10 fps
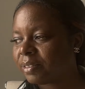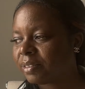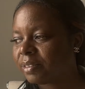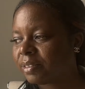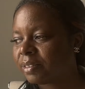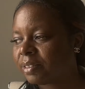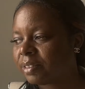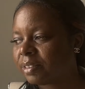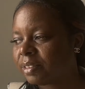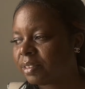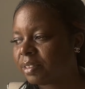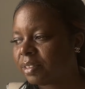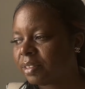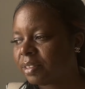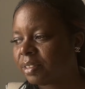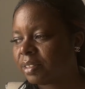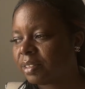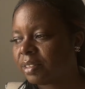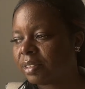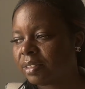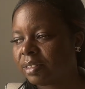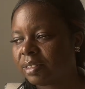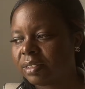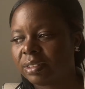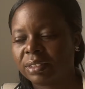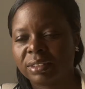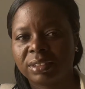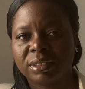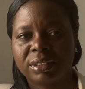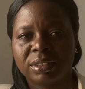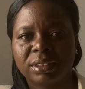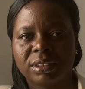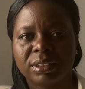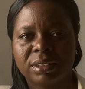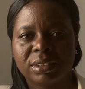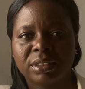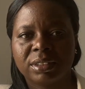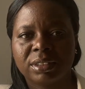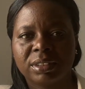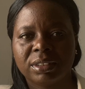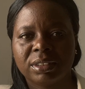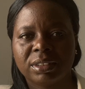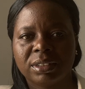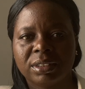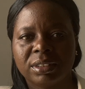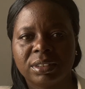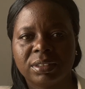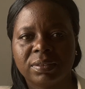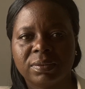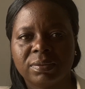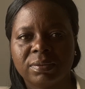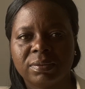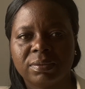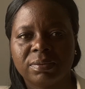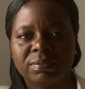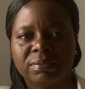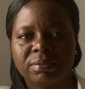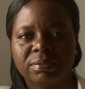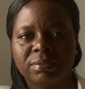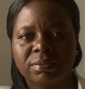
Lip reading: No one is speaking in this clip.